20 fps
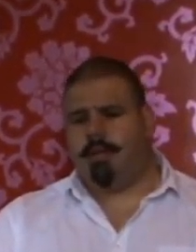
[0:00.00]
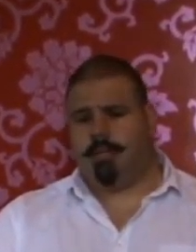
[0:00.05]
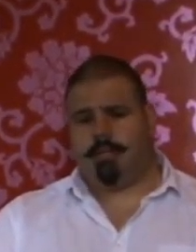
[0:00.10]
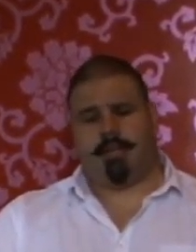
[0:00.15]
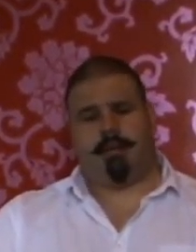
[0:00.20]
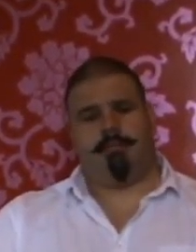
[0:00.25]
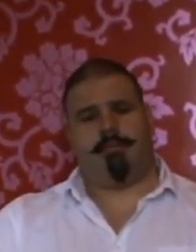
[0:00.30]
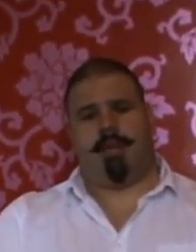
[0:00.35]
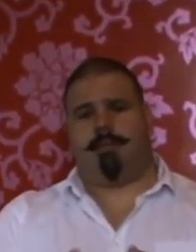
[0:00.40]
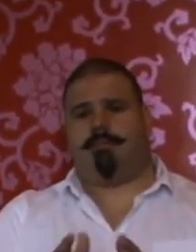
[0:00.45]

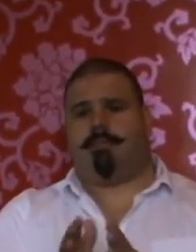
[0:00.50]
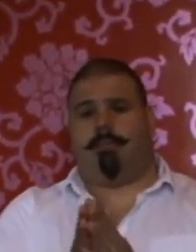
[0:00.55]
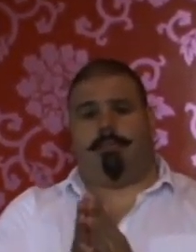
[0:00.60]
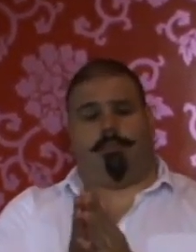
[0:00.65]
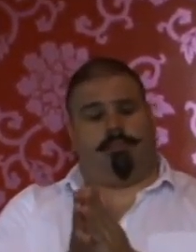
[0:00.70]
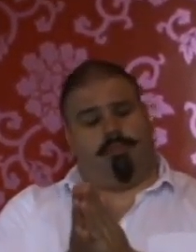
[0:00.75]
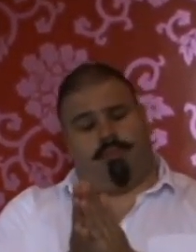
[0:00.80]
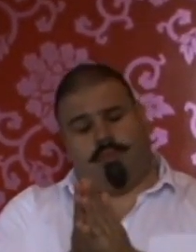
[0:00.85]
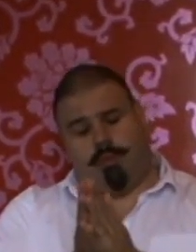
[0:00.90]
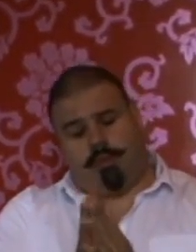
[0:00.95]
Some
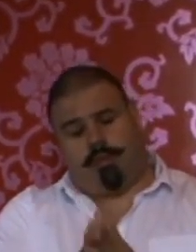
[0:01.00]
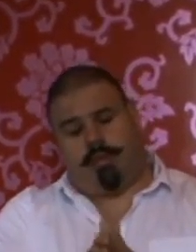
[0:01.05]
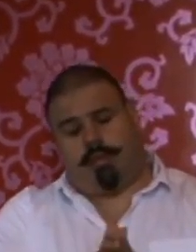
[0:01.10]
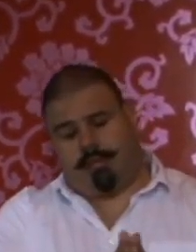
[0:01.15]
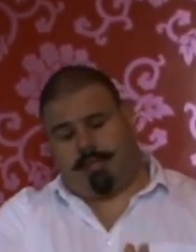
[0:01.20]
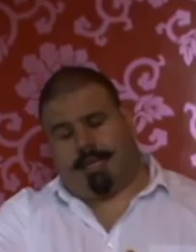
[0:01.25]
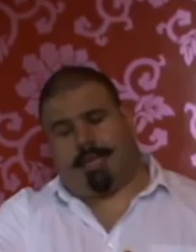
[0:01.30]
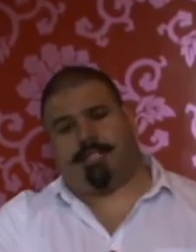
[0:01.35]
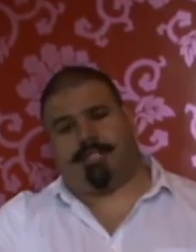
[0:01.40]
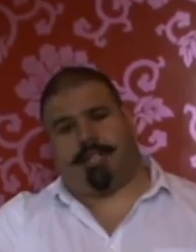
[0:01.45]
people will
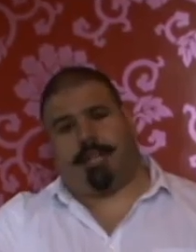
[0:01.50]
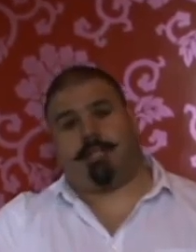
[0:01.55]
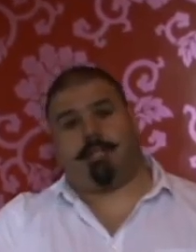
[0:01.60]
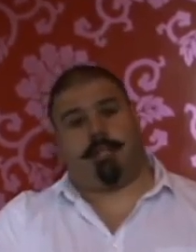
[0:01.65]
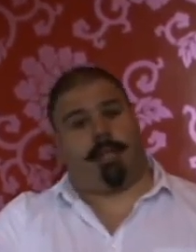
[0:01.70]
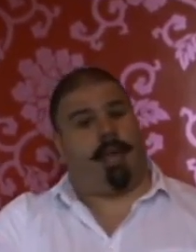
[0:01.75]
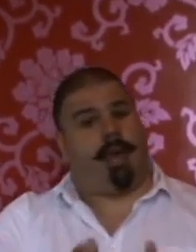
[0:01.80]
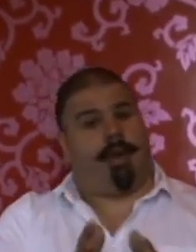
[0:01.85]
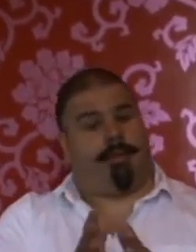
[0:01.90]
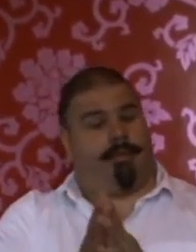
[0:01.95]
not touch that
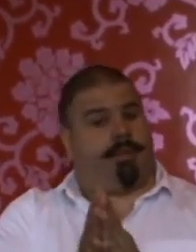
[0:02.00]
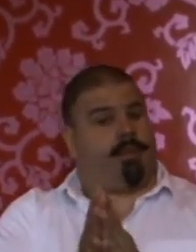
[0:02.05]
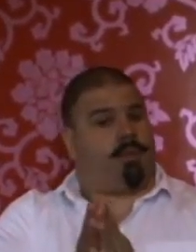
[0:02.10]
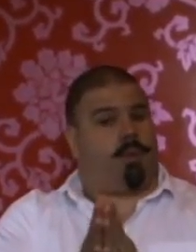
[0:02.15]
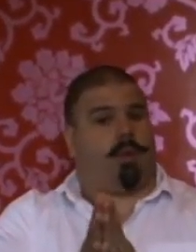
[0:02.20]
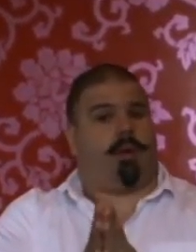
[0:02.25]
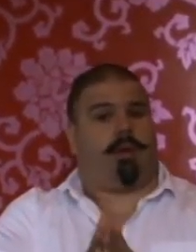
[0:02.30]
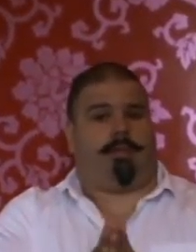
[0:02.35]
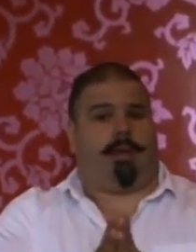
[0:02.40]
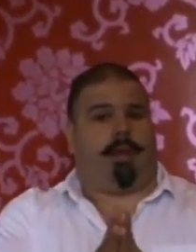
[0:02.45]
cigar for
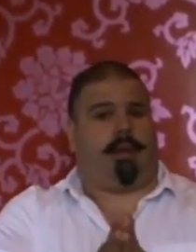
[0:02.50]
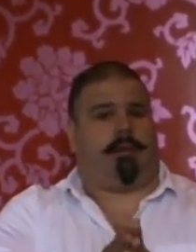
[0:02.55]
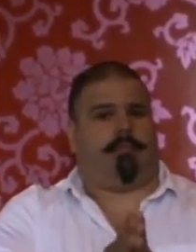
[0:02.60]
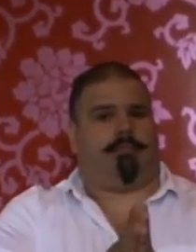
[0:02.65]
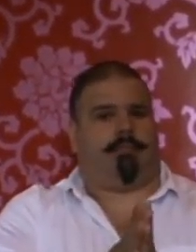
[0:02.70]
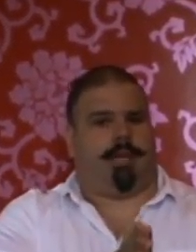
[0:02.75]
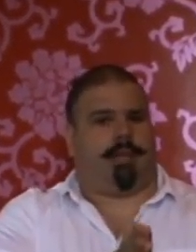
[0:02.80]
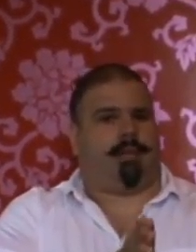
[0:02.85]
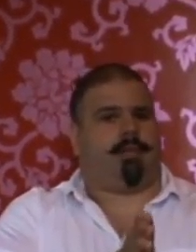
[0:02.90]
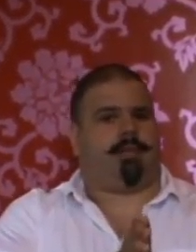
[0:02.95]
12 whole
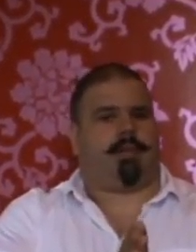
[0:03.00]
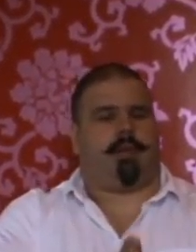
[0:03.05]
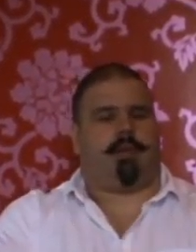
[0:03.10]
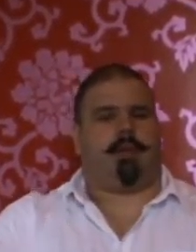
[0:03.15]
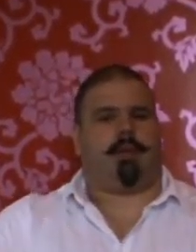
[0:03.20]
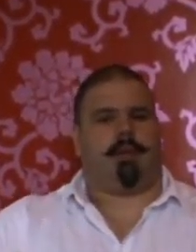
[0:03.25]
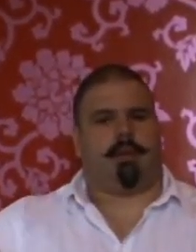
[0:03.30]
months,